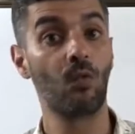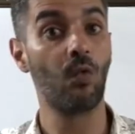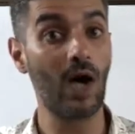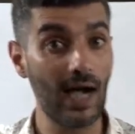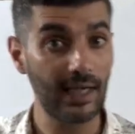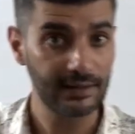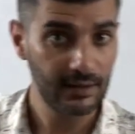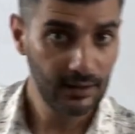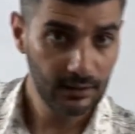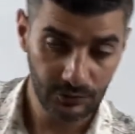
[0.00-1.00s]
why
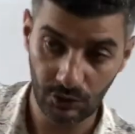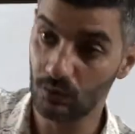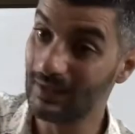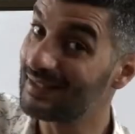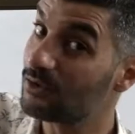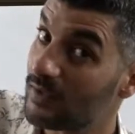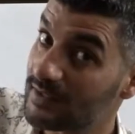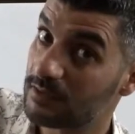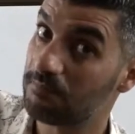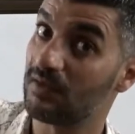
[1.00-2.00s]
do
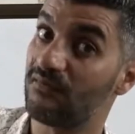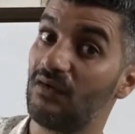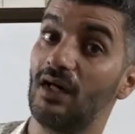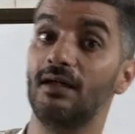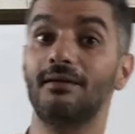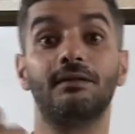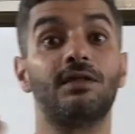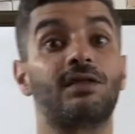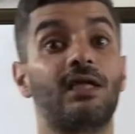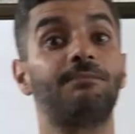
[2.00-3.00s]
linguists prefer
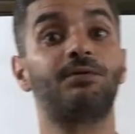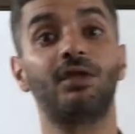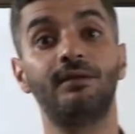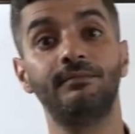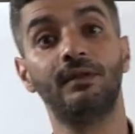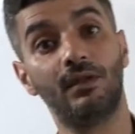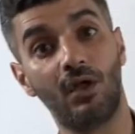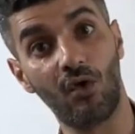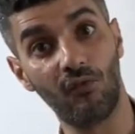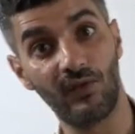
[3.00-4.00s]
description
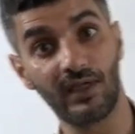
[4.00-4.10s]
over